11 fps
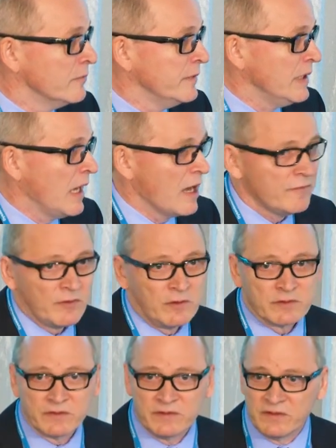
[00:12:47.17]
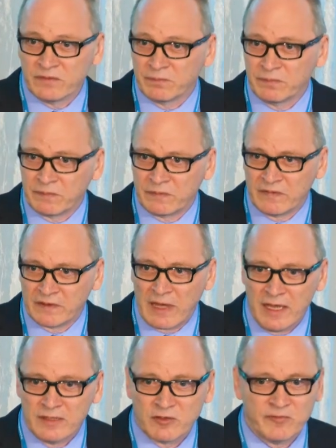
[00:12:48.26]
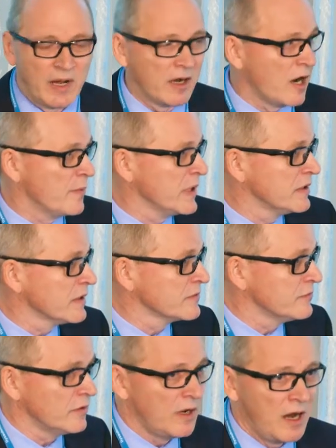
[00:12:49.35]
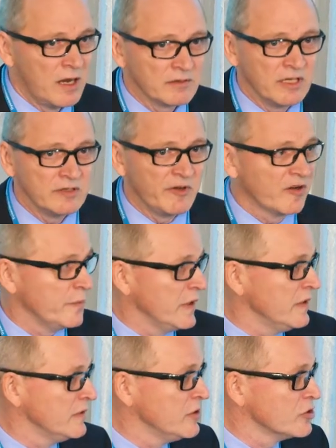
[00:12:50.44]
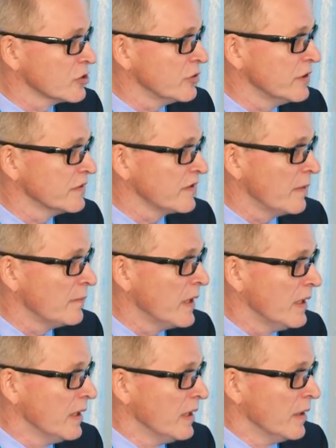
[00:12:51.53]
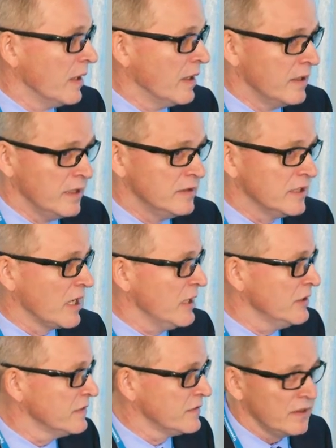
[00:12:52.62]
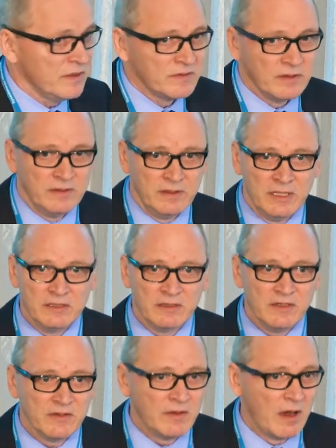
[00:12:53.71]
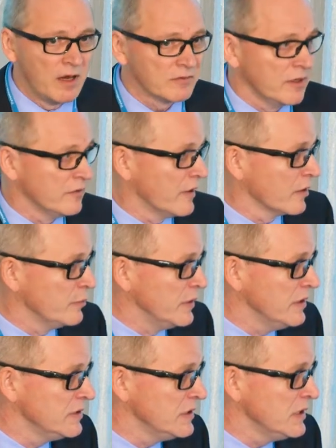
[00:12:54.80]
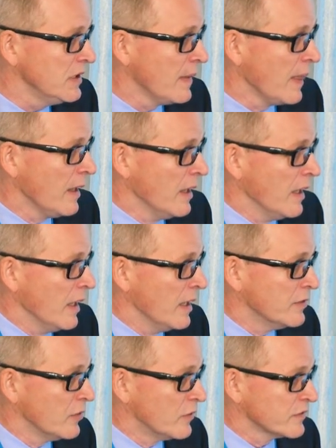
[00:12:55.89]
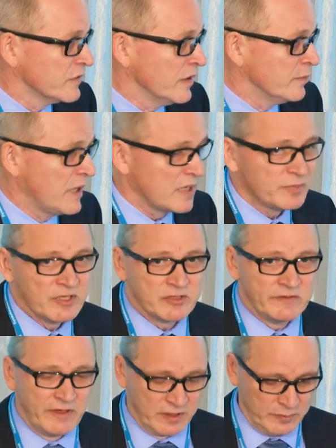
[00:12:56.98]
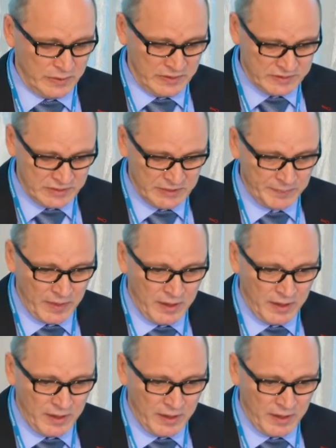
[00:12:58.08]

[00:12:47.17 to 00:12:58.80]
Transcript: We have also this kind of parameters for heart rate variability showing some indications there is an increase in heart rate variability and also in blood pressure variability.